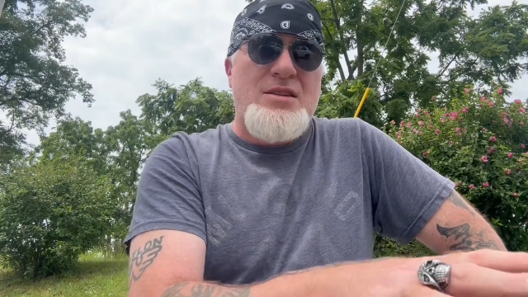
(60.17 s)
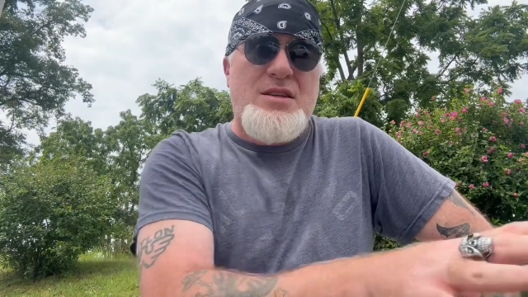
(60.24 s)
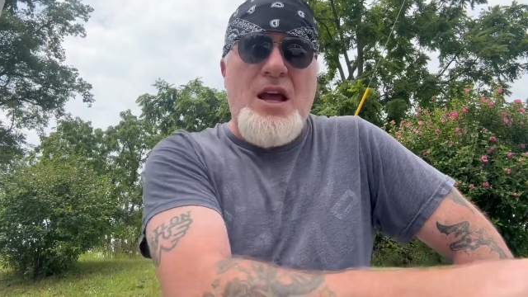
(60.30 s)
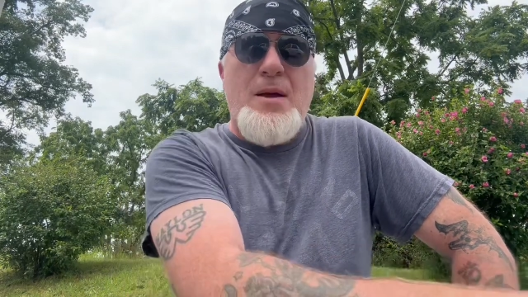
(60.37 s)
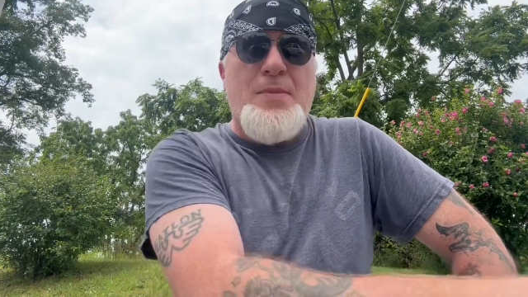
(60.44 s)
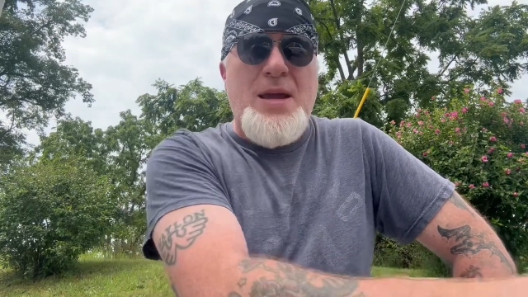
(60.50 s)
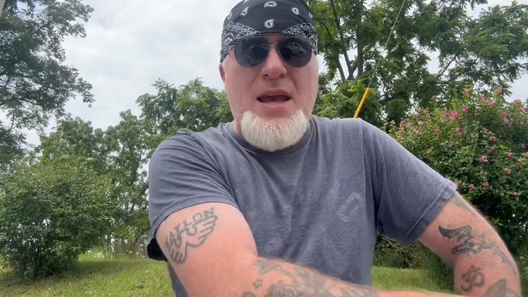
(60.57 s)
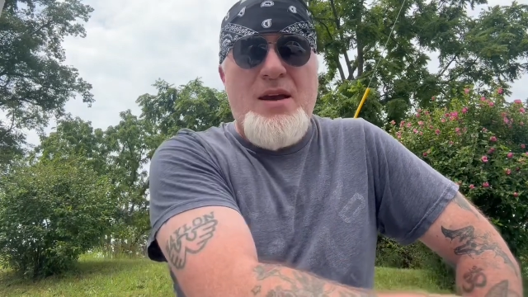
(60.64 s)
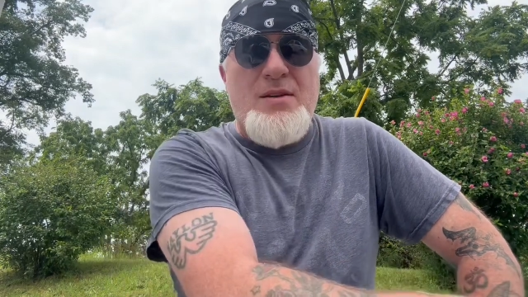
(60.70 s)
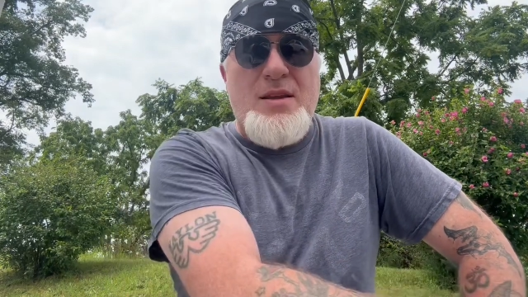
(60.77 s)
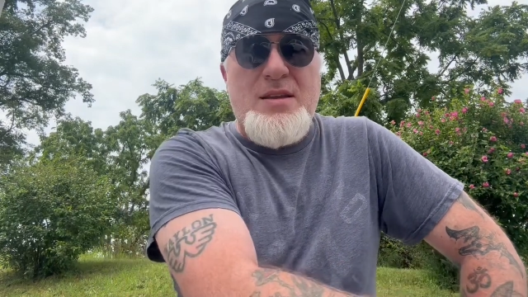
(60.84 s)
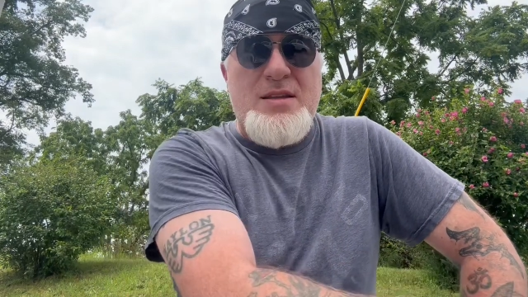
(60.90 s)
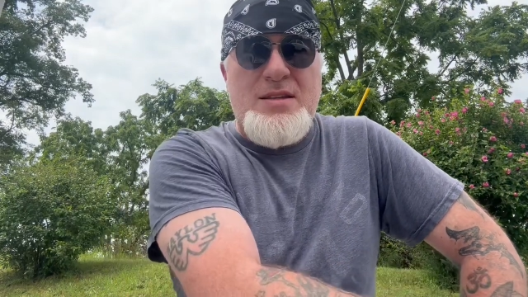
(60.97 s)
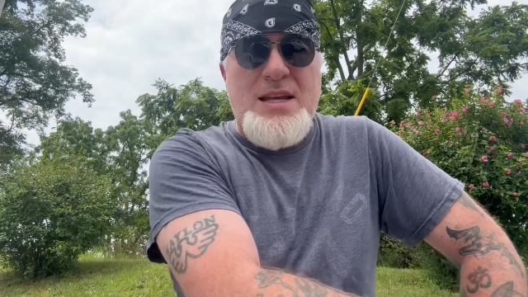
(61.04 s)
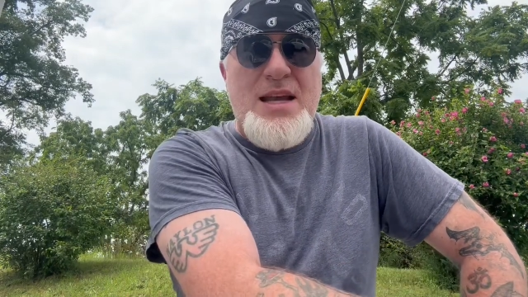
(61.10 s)
stop counting
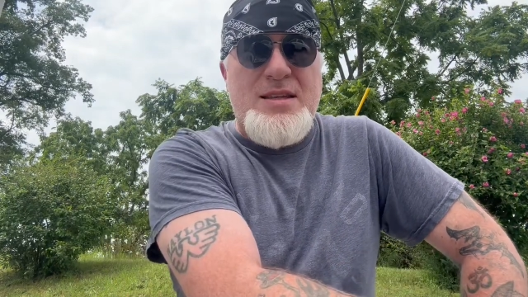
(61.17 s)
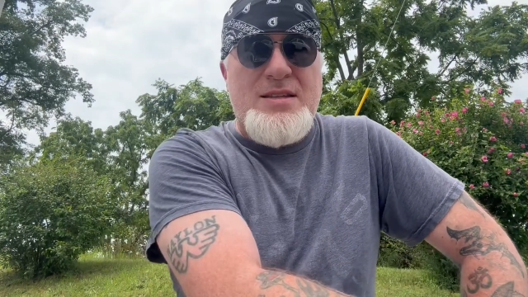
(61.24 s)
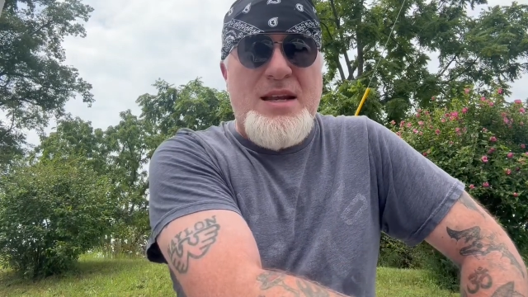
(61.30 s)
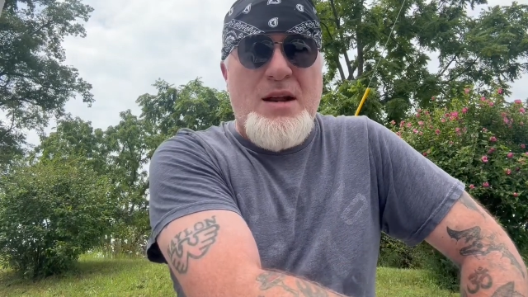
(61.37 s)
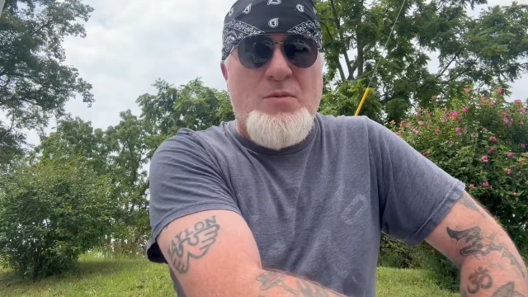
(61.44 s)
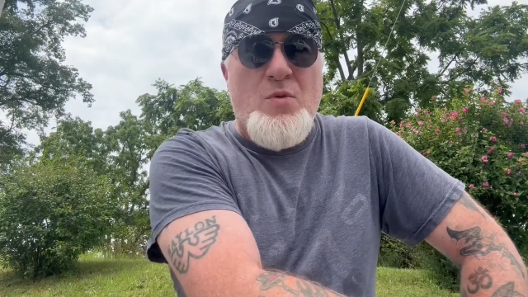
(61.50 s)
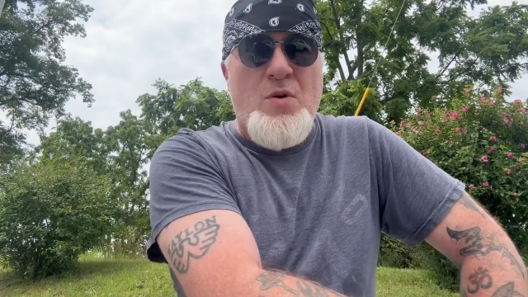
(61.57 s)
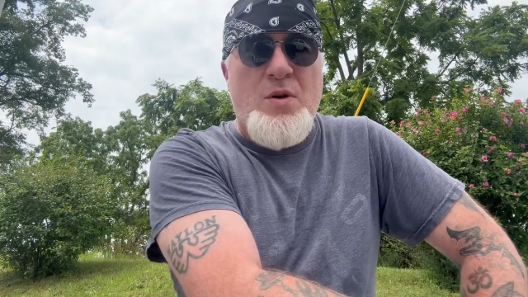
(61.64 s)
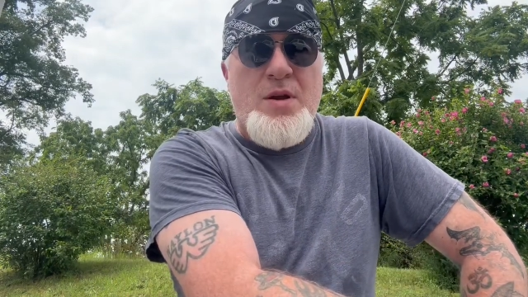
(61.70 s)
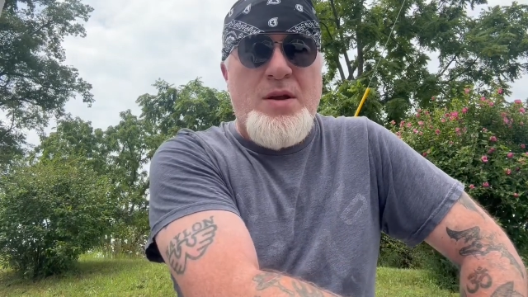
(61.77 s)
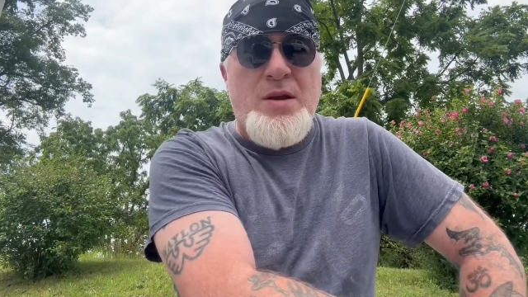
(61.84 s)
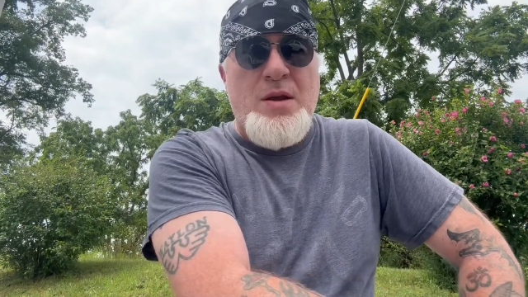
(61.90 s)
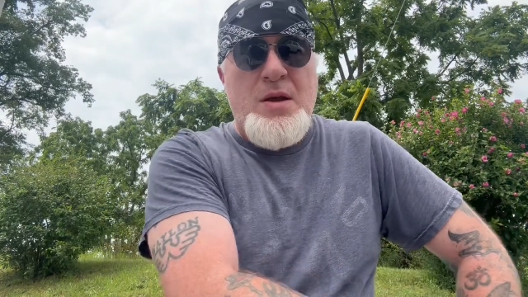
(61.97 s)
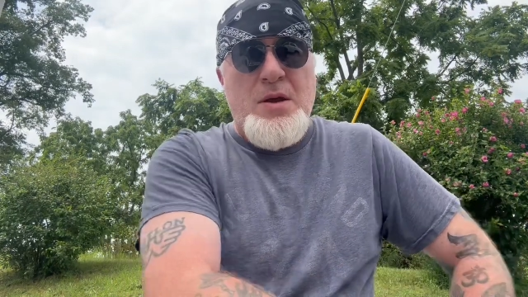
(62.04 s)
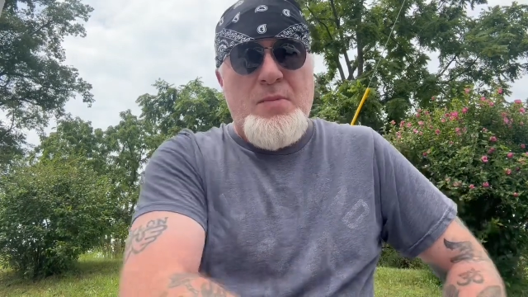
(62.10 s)
in the states that I
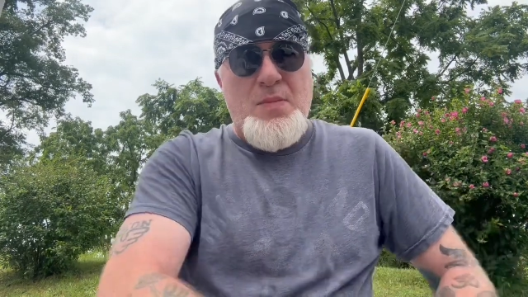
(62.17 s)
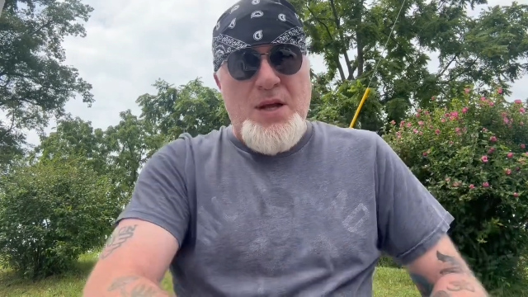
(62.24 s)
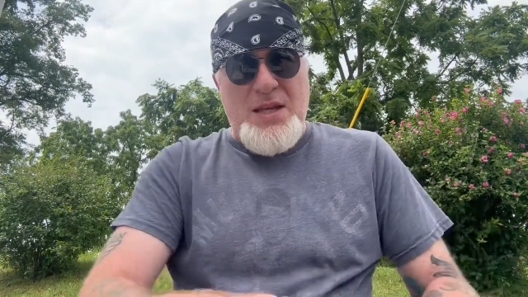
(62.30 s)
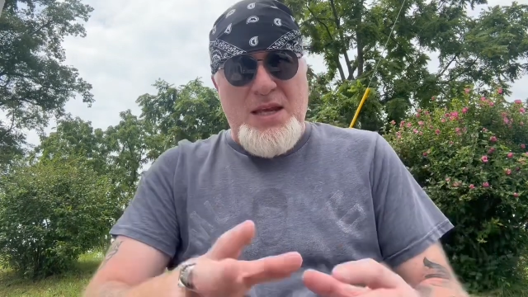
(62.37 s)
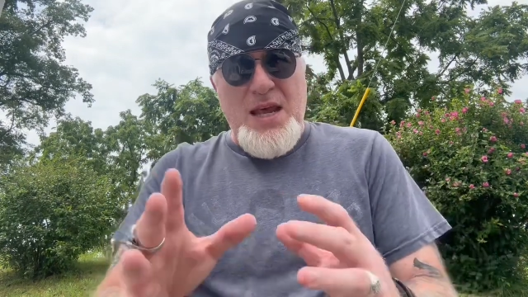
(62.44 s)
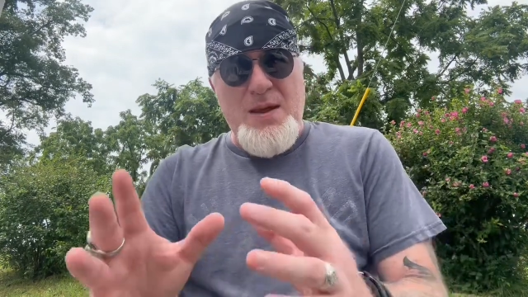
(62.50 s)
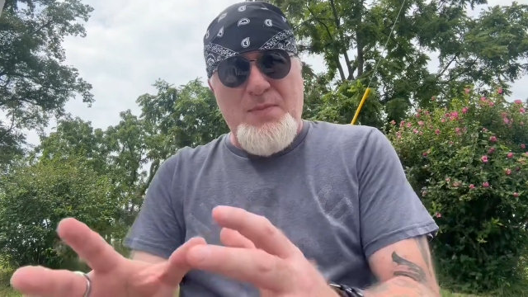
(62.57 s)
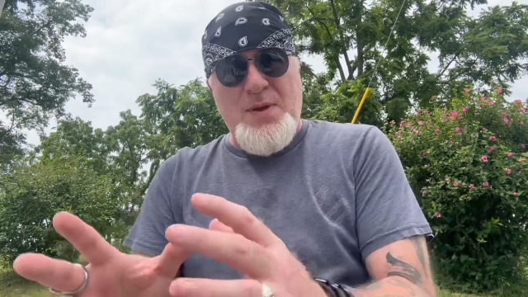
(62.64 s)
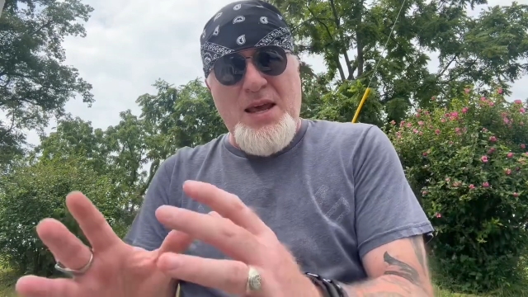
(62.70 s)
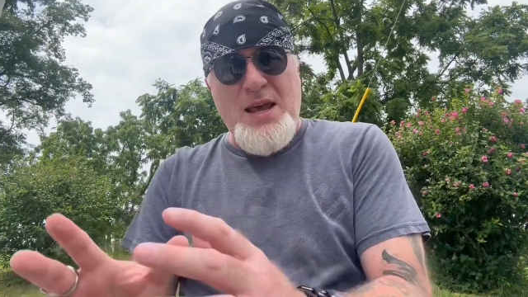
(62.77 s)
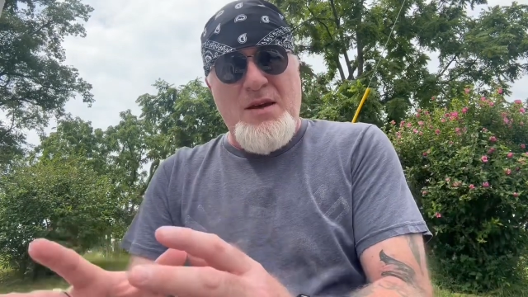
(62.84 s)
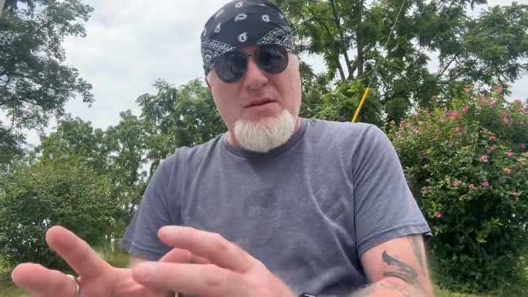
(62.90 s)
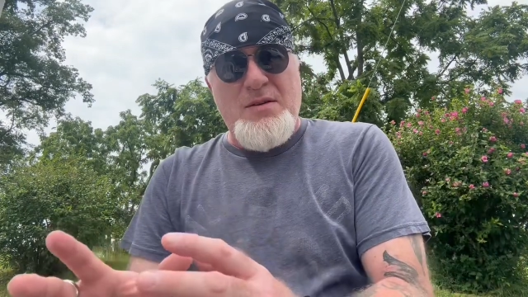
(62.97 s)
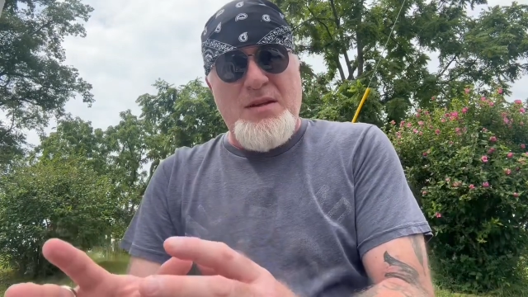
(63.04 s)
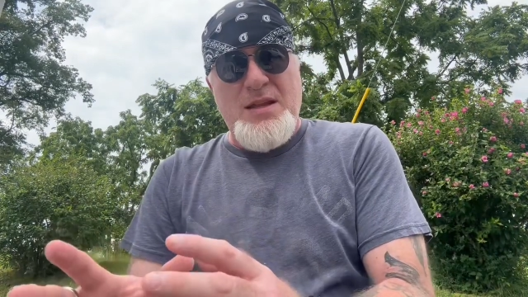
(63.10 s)
won, but keep
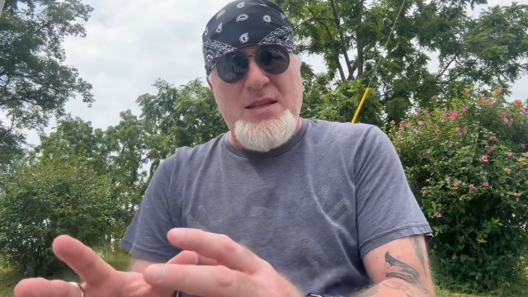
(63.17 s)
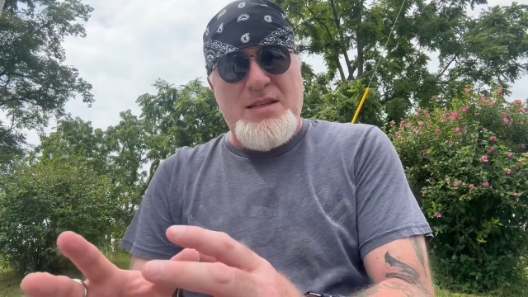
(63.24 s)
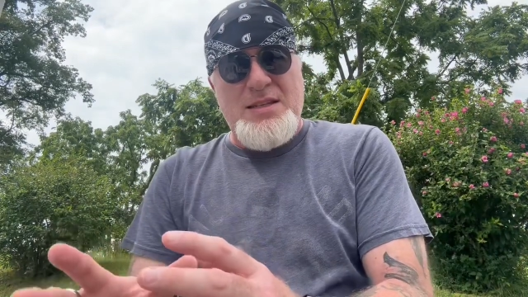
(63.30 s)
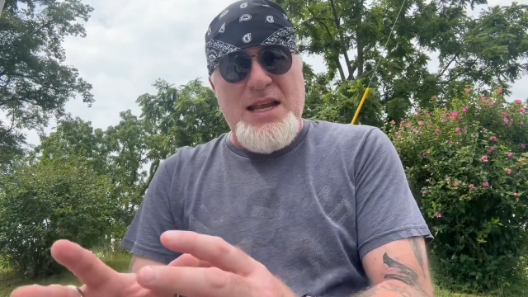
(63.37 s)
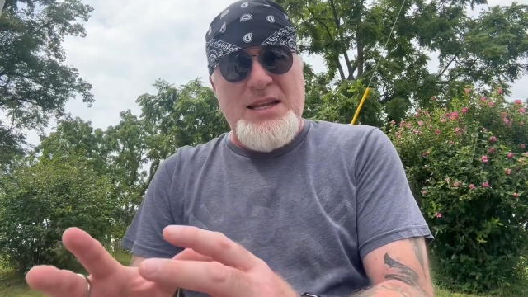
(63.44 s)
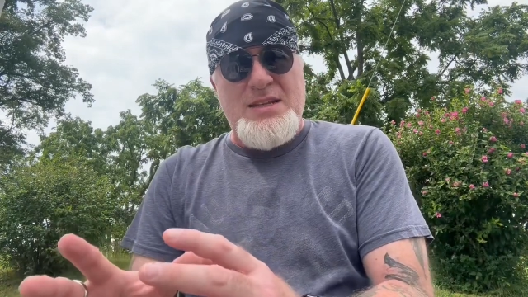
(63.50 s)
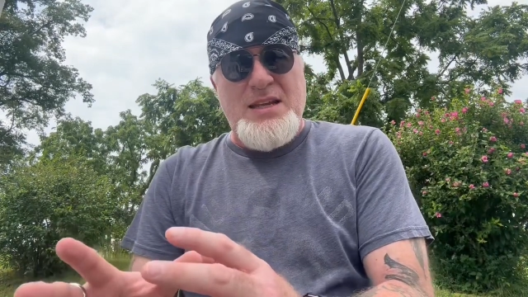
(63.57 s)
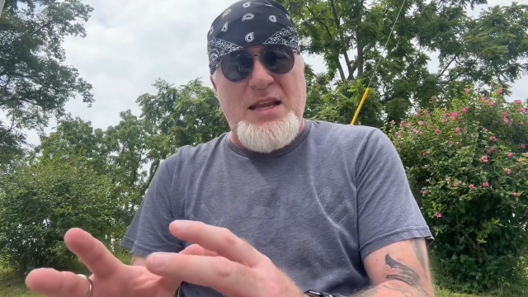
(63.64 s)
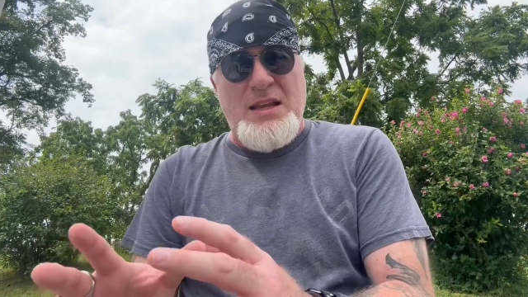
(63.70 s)
counting in the states that I